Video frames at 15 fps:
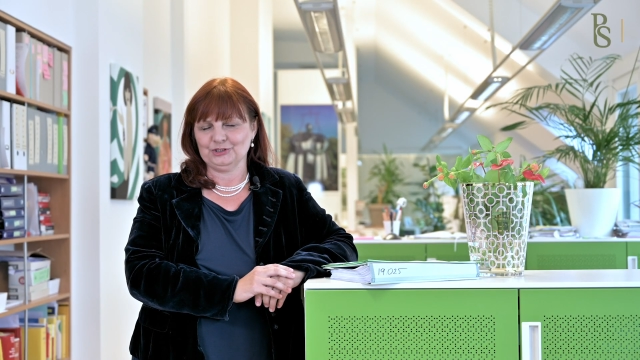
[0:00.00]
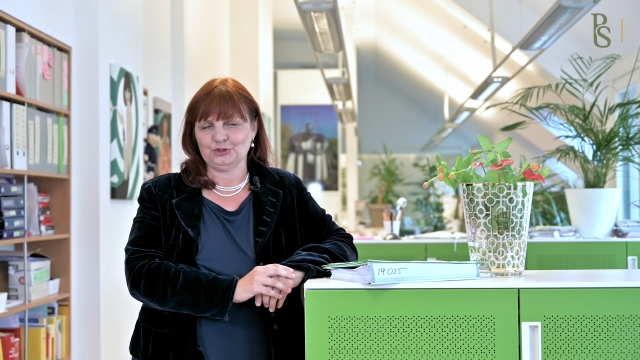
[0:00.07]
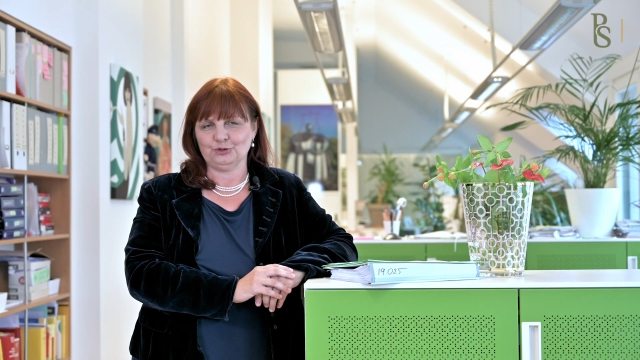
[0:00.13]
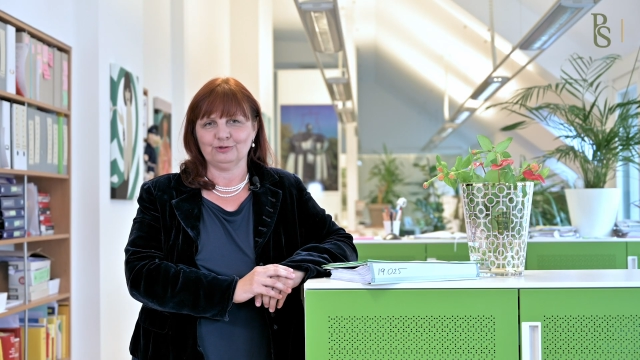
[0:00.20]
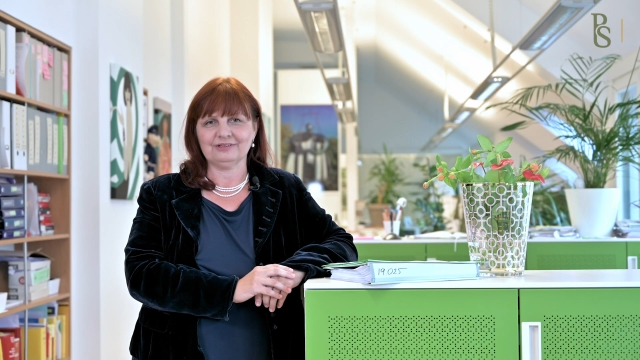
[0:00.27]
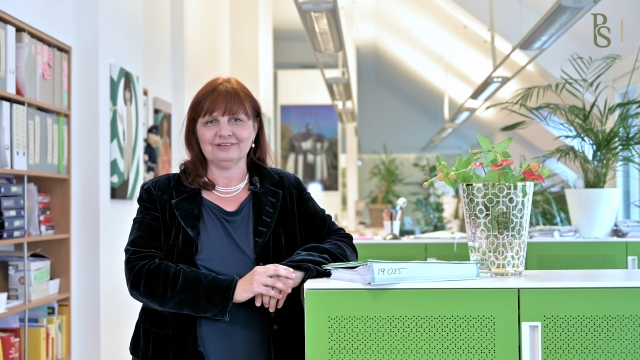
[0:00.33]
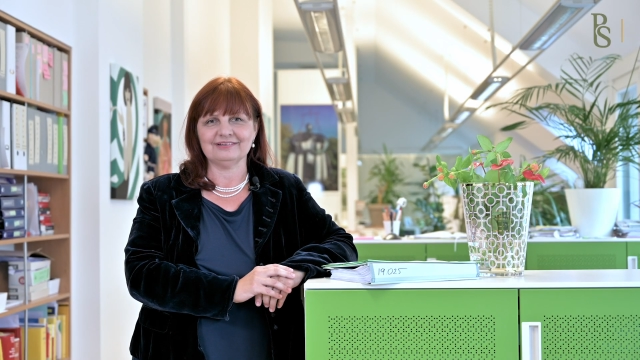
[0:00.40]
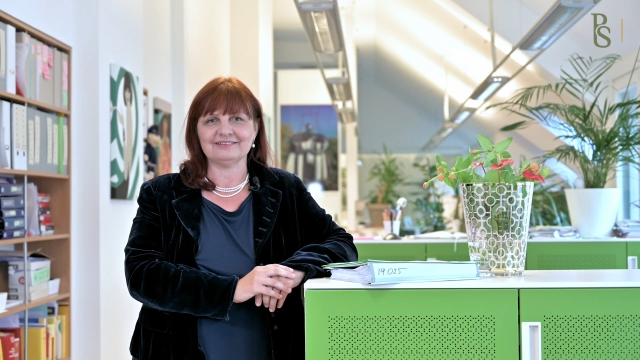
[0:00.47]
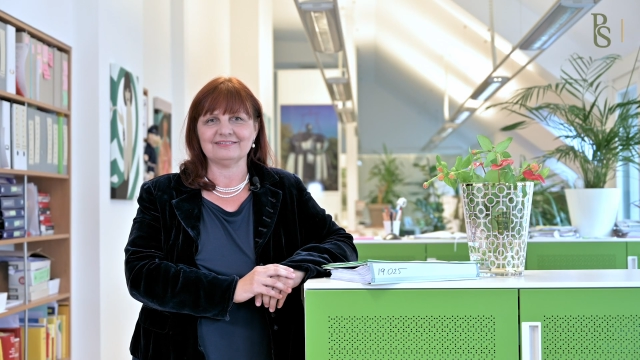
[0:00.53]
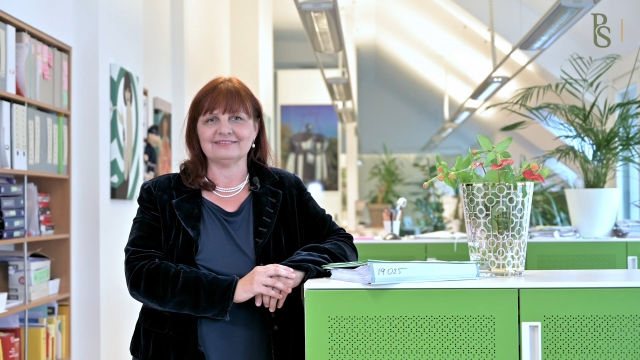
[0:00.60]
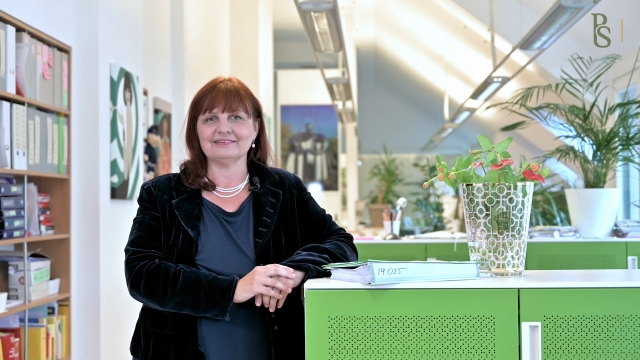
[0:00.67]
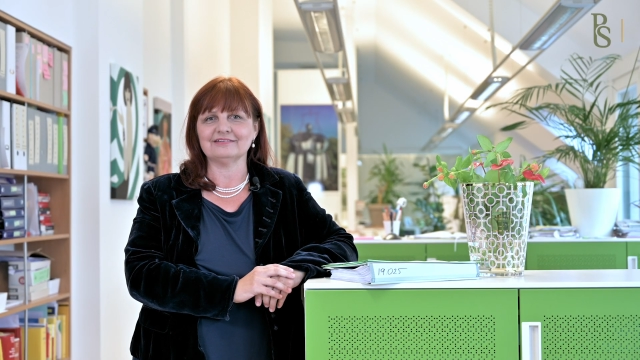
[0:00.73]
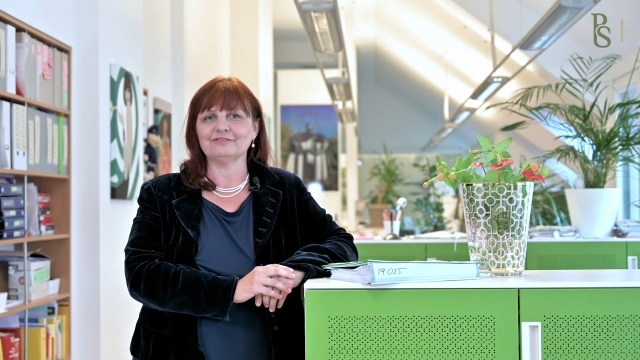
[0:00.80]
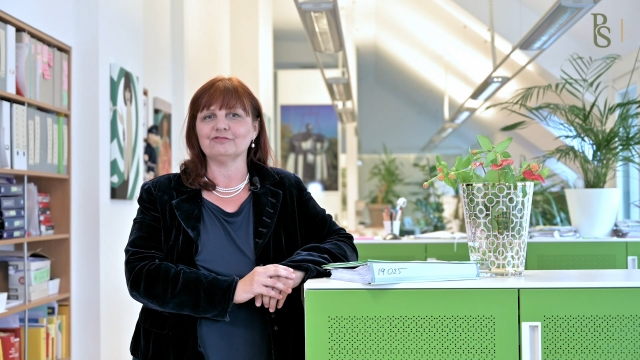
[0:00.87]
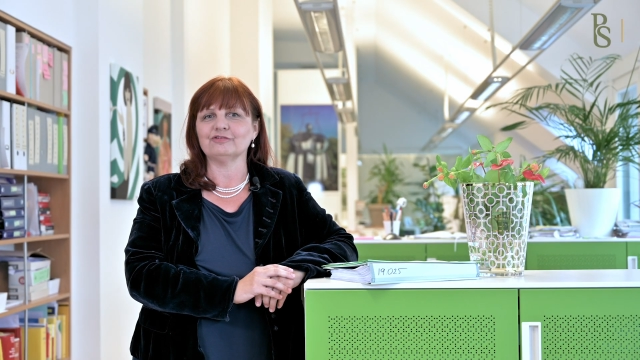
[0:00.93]

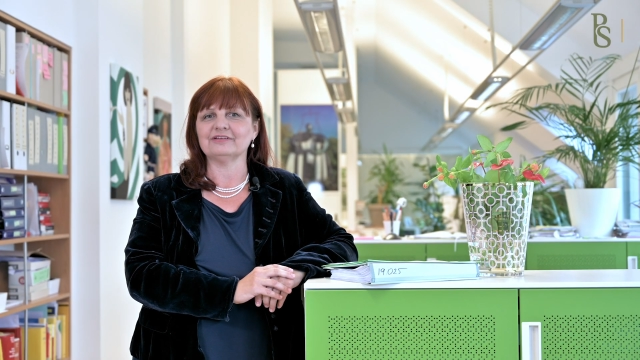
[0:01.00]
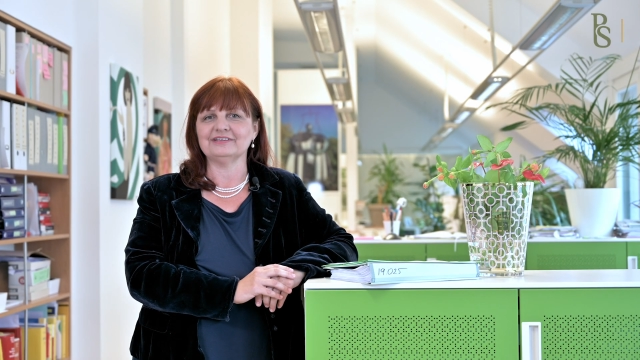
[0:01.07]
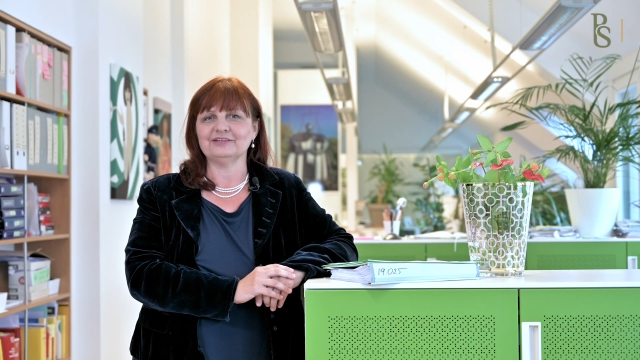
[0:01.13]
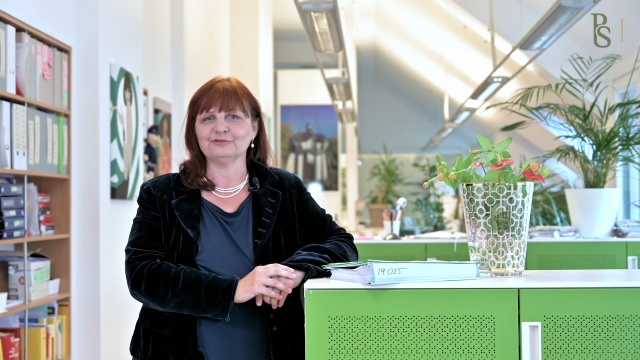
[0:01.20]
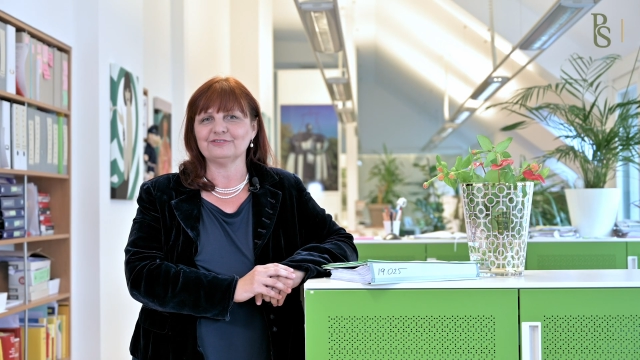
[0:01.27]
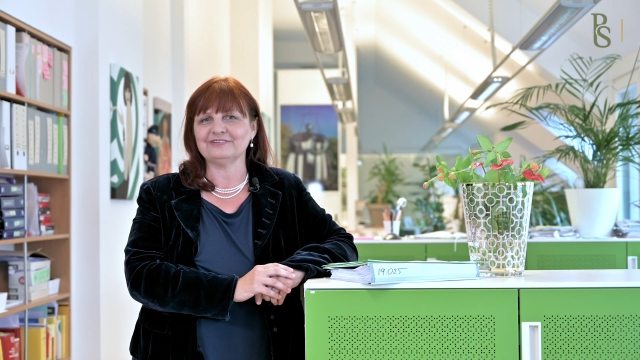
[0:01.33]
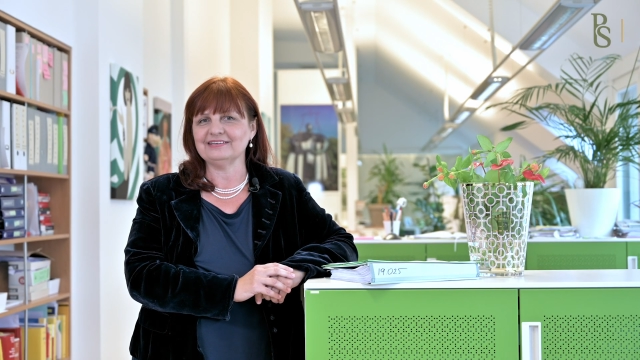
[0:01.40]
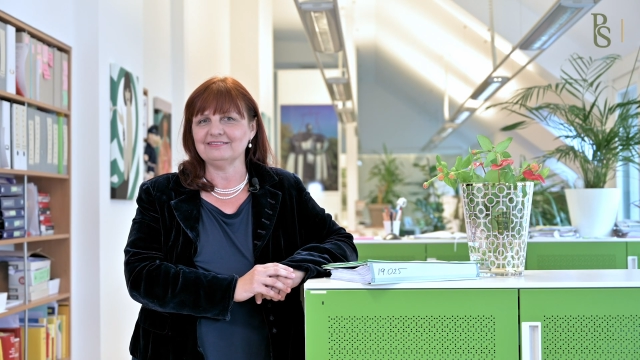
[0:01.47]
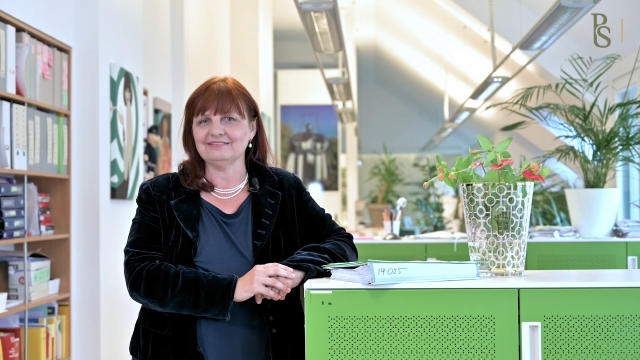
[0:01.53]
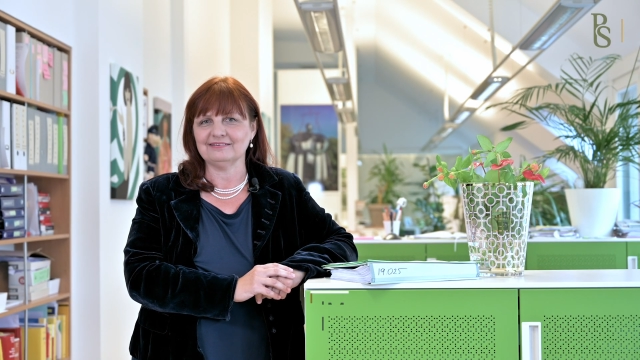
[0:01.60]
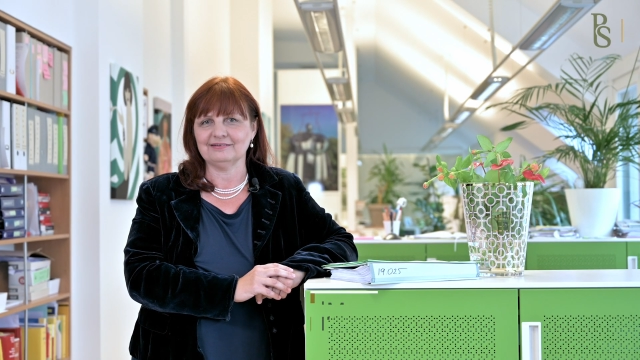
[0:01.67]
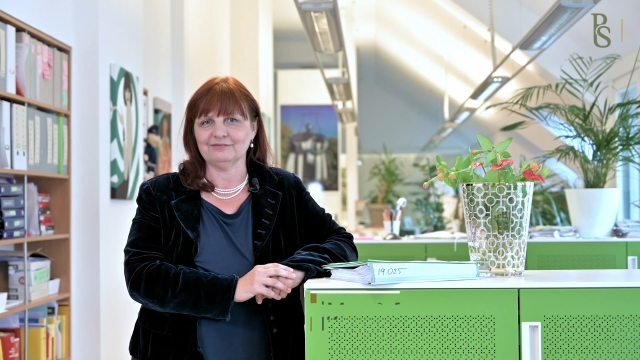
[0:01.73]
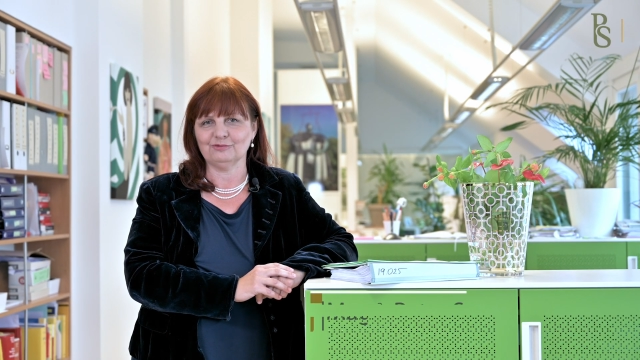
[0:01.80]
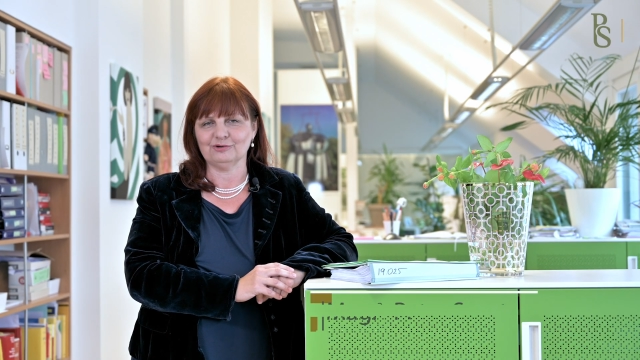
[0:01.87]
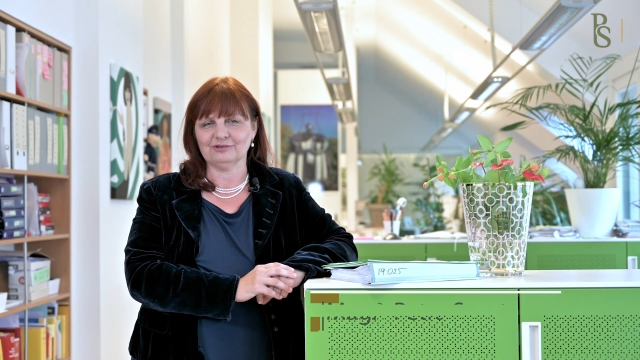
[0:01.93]
shortlisted for the
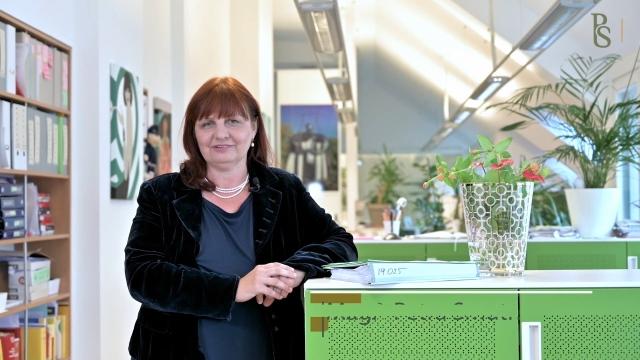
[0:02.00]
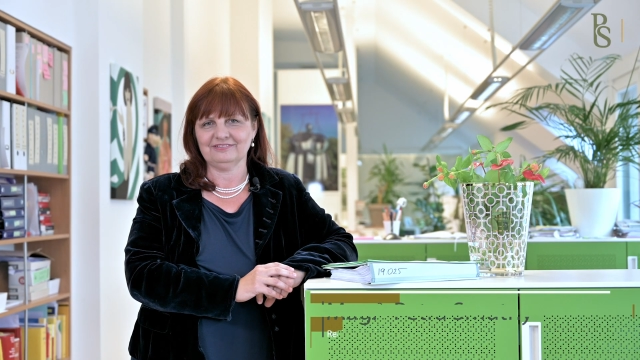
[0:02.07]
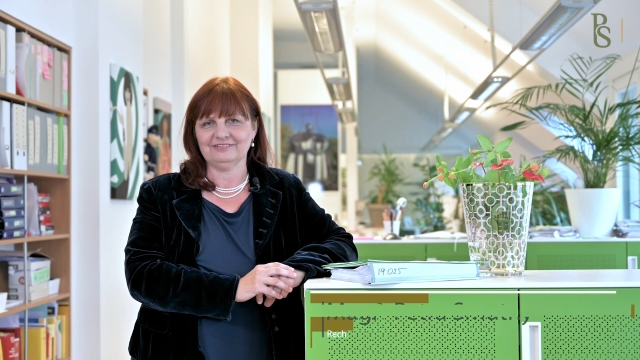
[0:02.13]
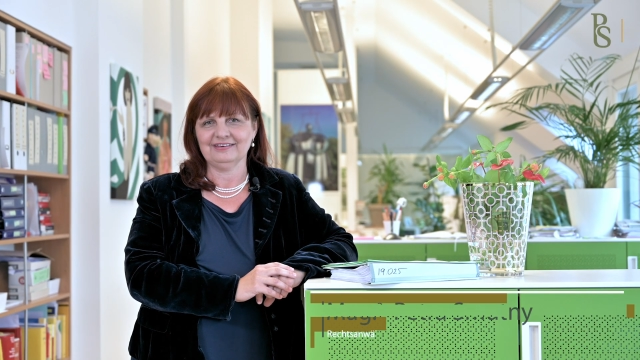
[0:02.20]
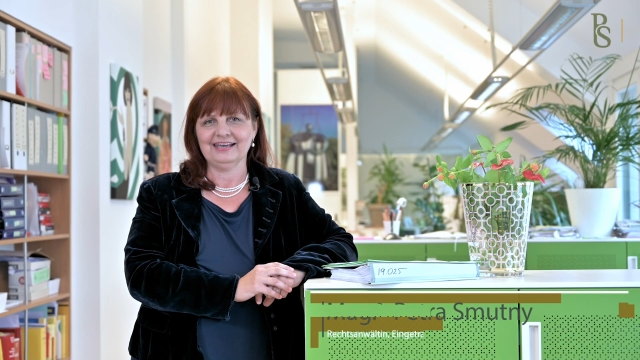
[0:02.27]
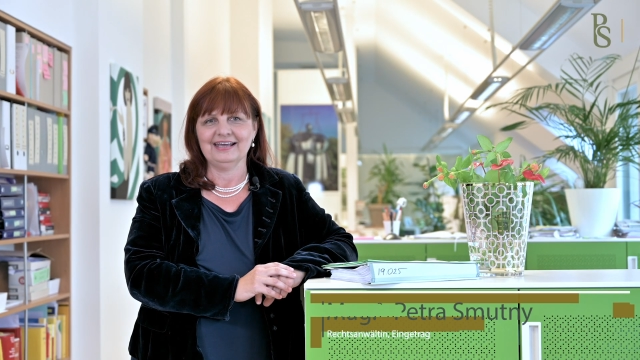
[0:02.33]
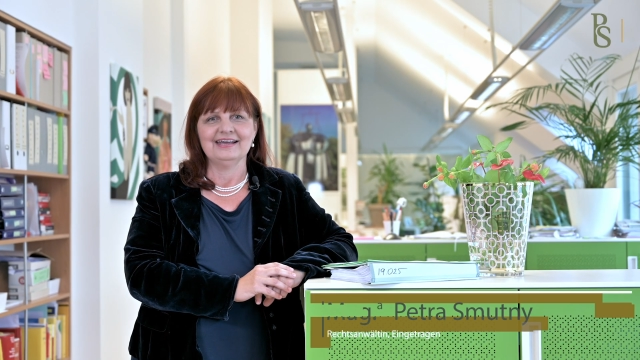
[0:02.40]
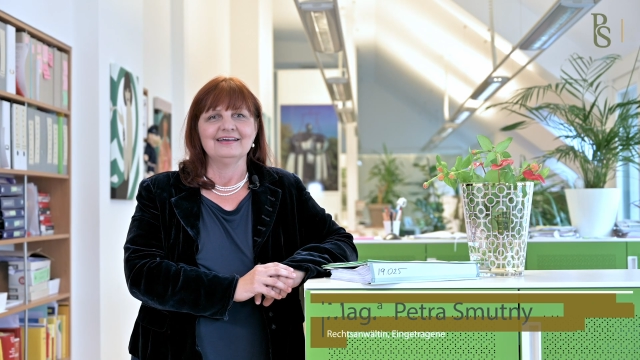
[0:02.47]
Justitia Awards